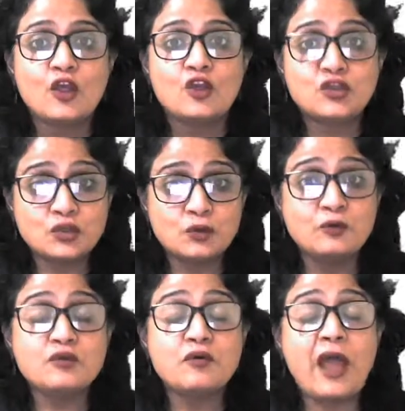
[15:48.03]
So
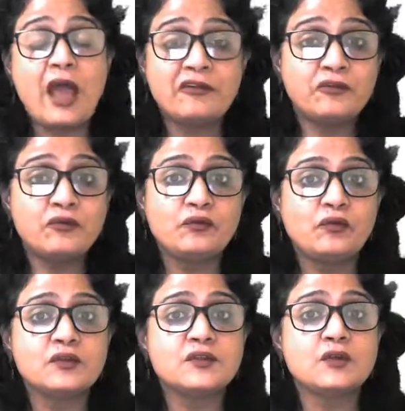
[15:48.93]
you have to
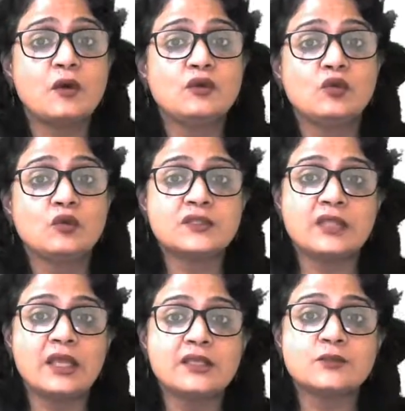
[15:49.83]
focus on those
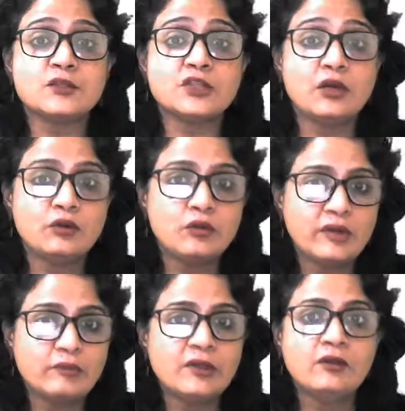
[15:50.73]
things which are
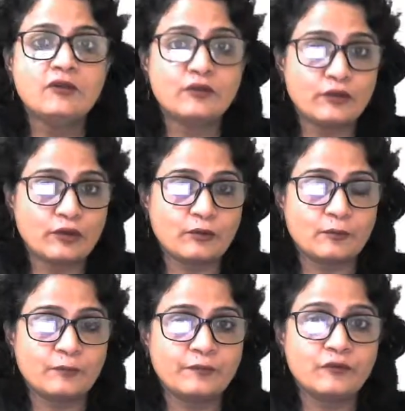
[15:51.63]
doable for you,
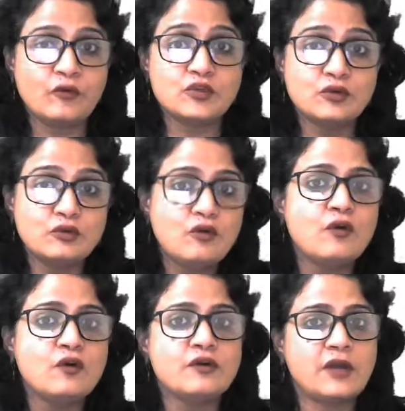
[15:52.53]
what you
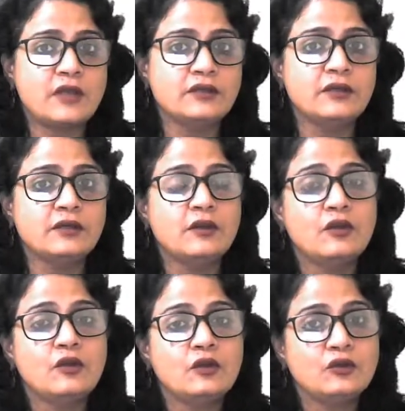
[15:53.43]
know, rather than
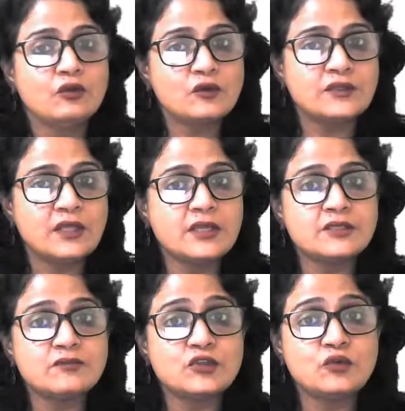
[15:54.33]
those
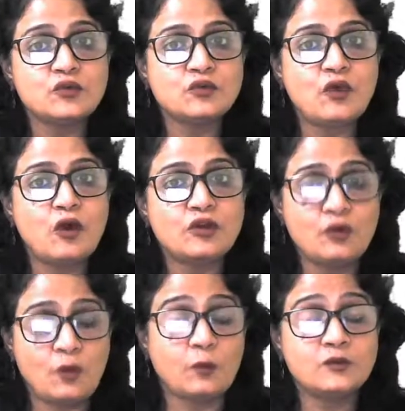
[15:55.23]
things which you do not
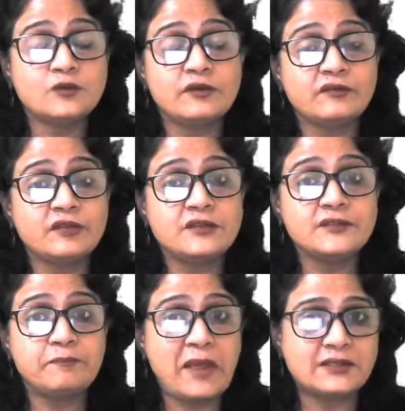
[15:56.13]
know. So if there is
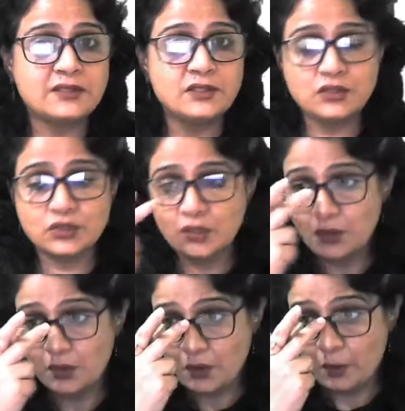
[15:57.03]
a passage
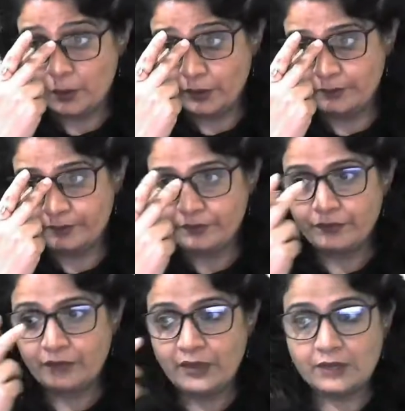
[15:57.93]
on
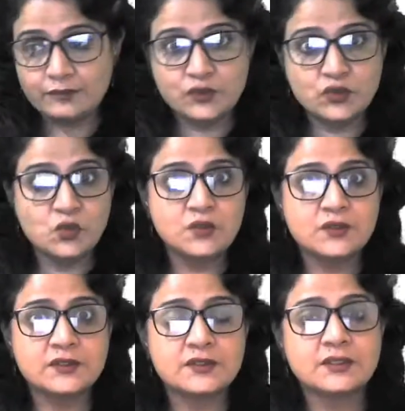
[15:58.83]

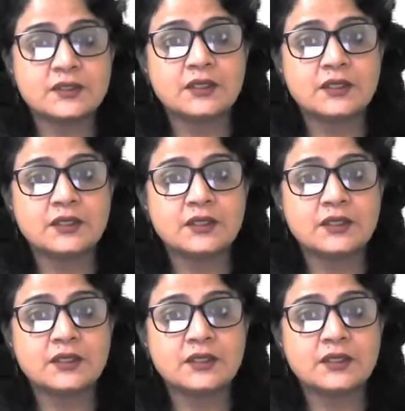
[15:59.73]
abstruse